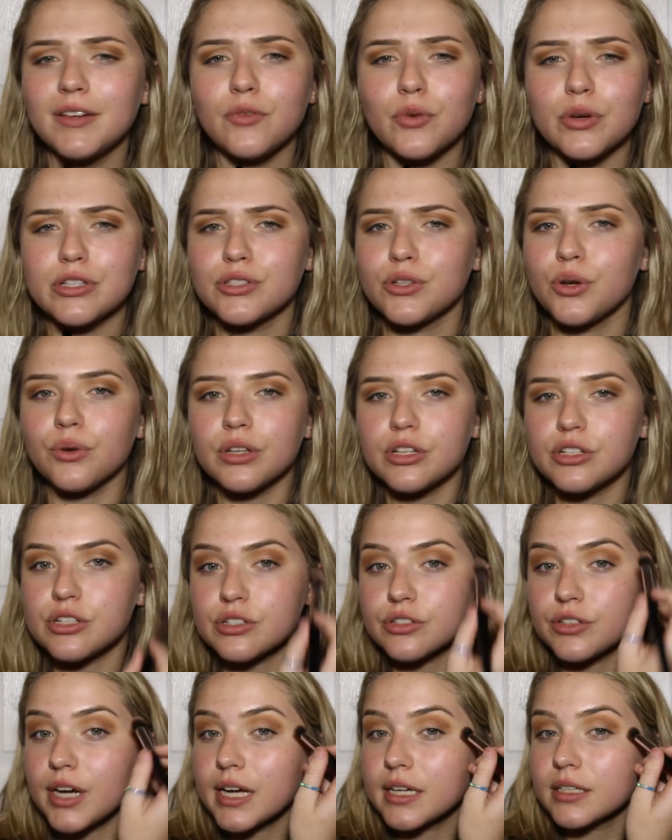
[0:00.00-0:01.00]
my voice totally
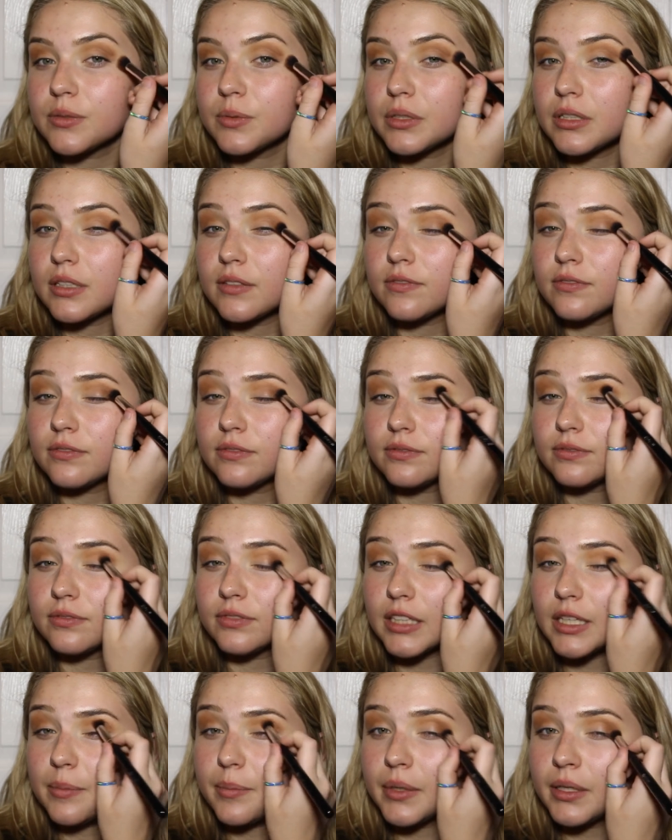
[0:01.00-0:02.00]
just cracked with a
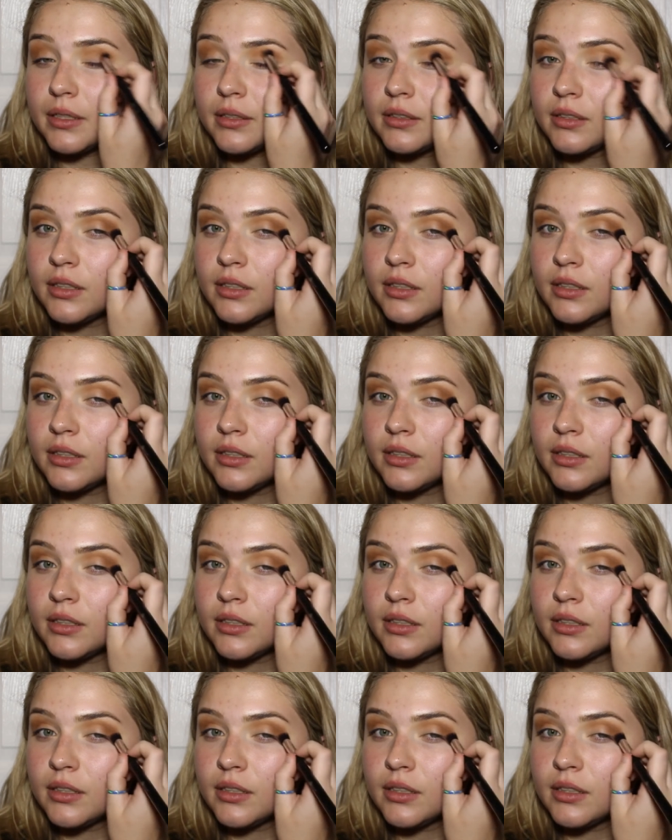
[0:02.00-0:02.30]
flip.